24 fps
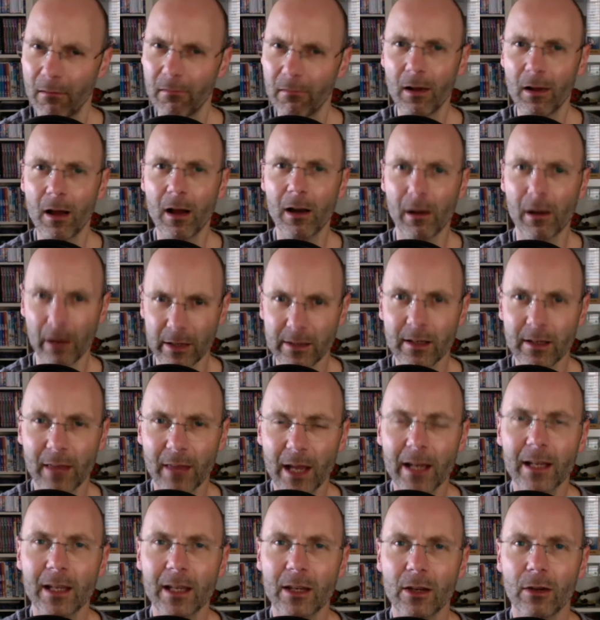I'd like to
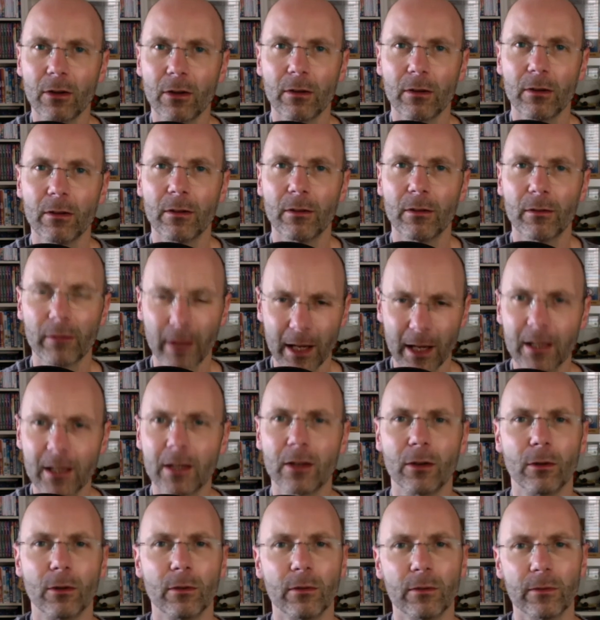thank you
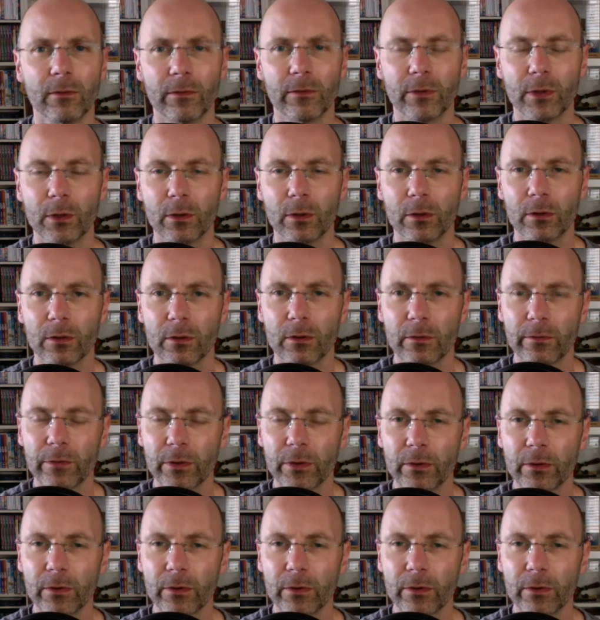for